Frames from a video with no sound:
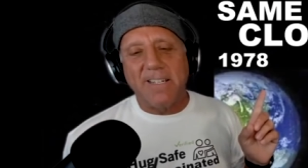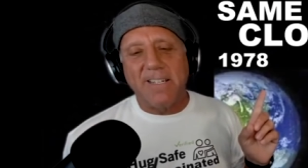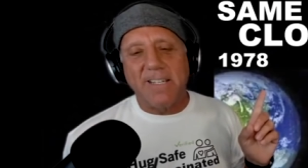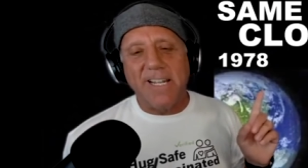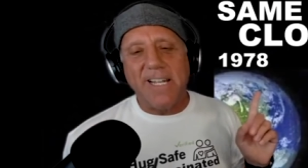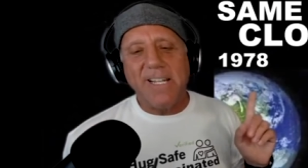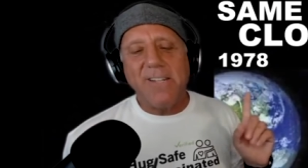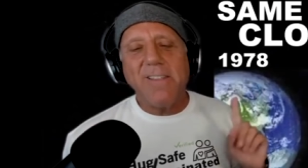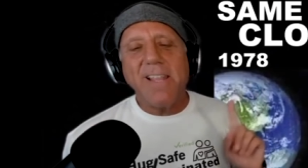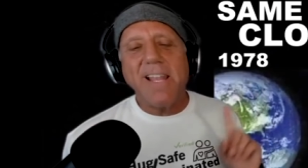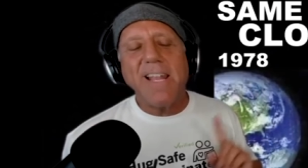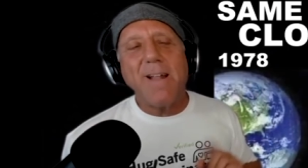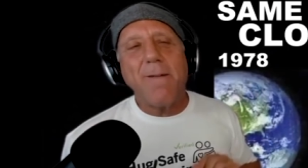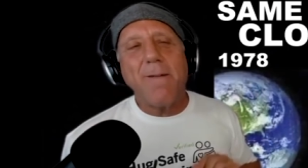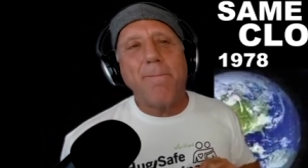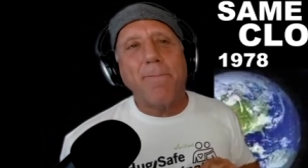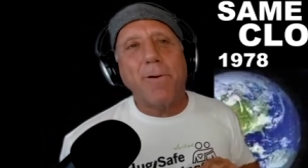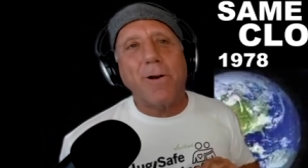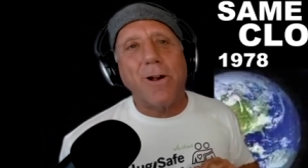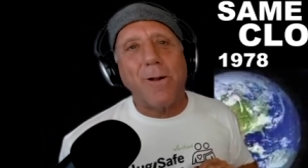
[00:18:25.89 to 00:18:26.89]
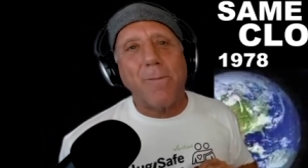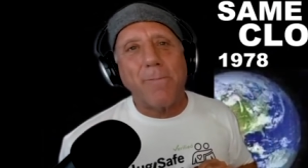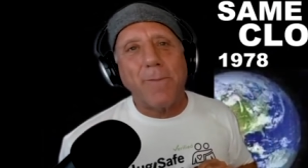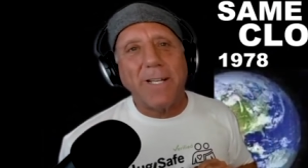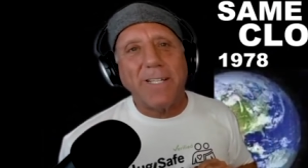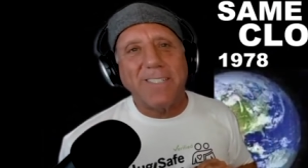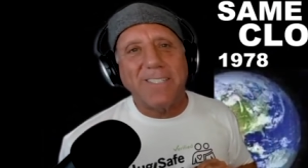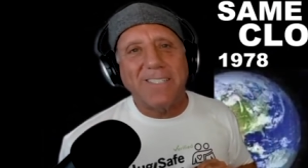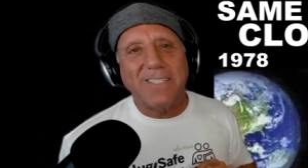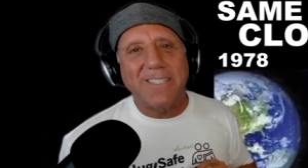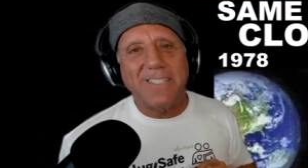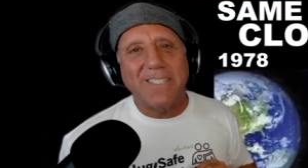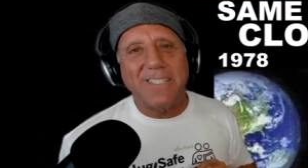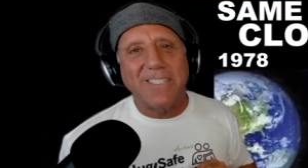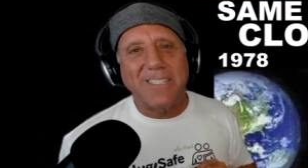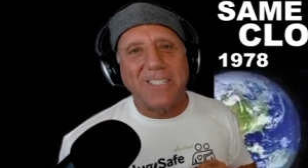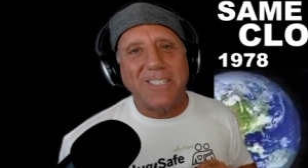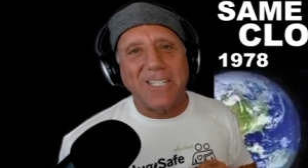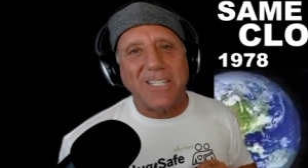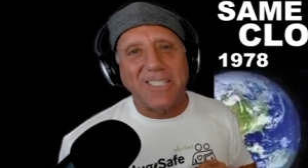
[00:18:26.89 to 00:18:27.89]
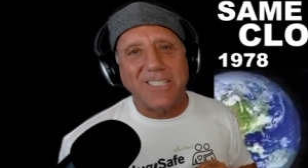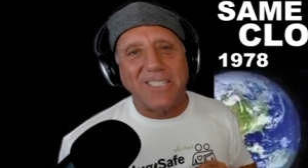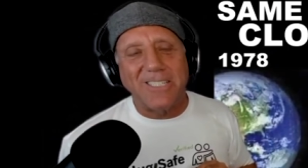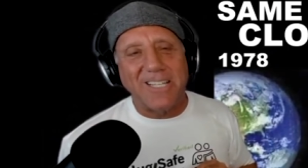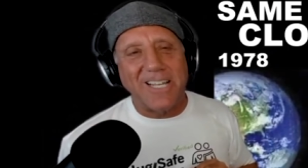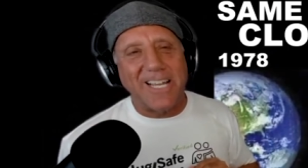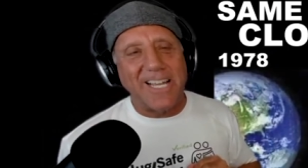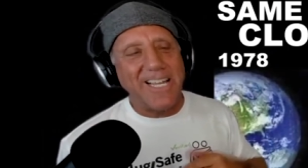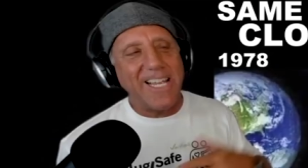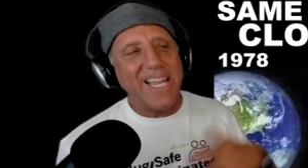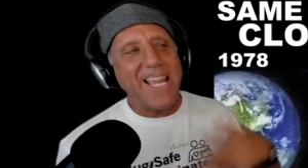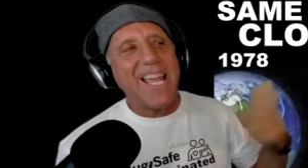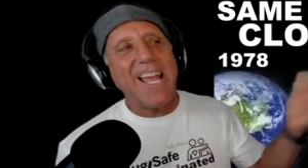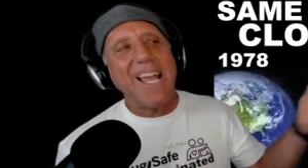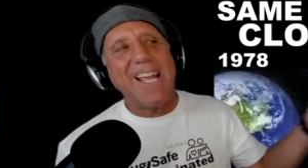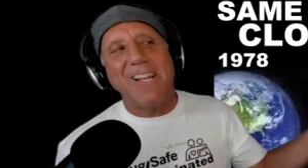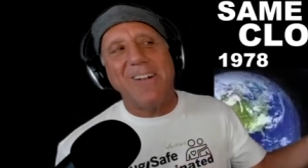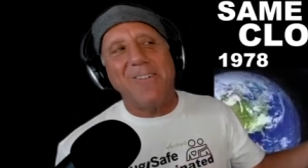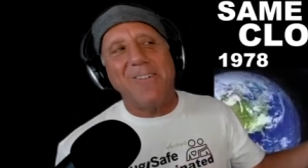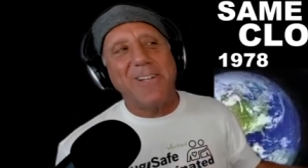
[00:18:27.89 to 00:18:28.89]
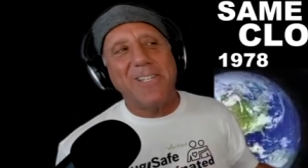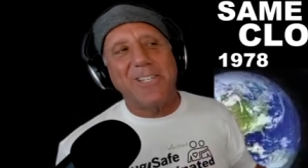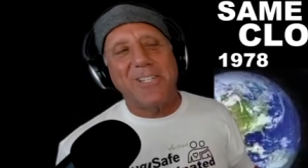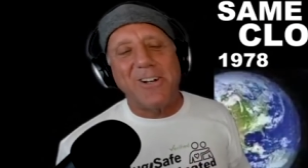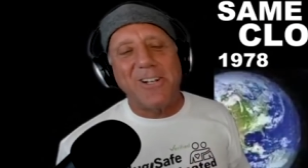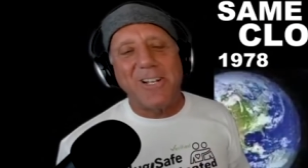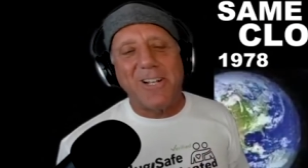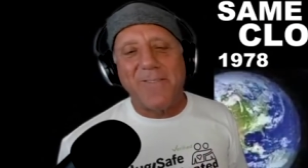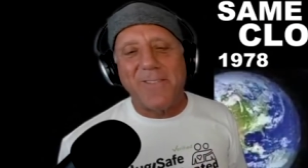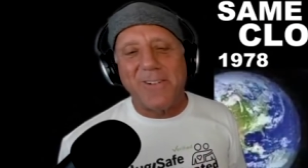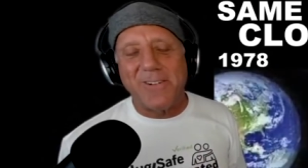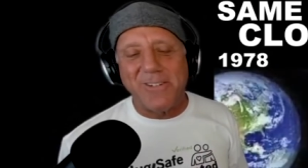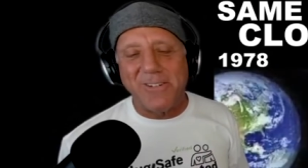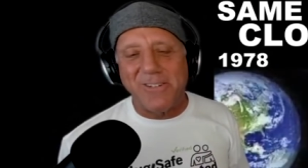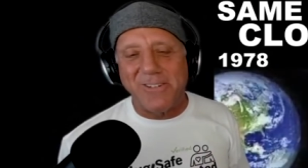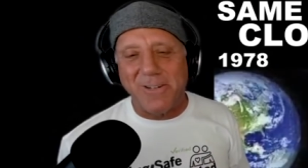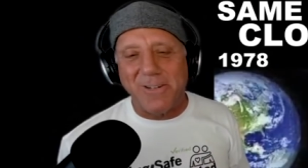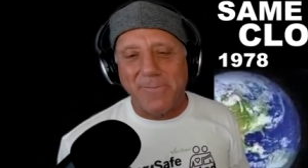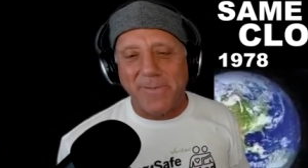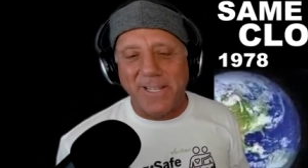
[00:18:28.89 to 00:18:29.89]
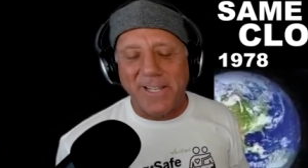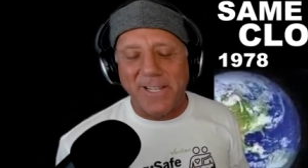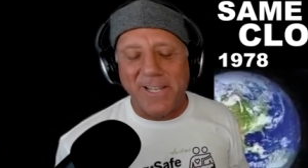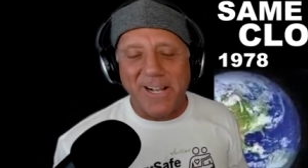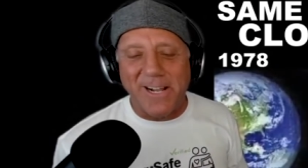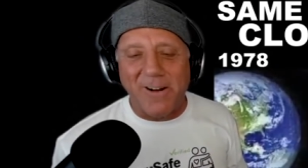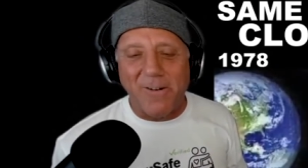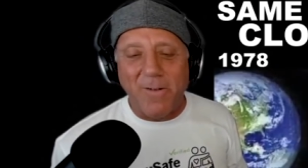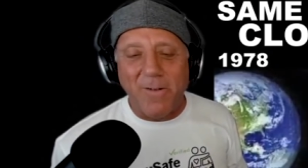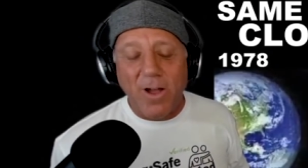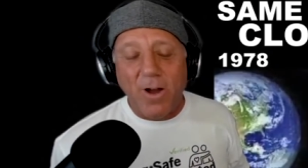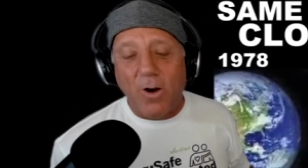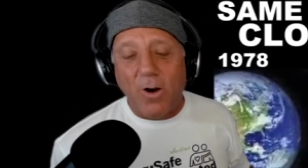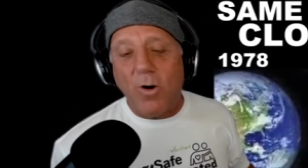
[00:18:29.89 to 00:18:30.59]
Did they do that on purpose? Just to we showed them, they're too stupid to know.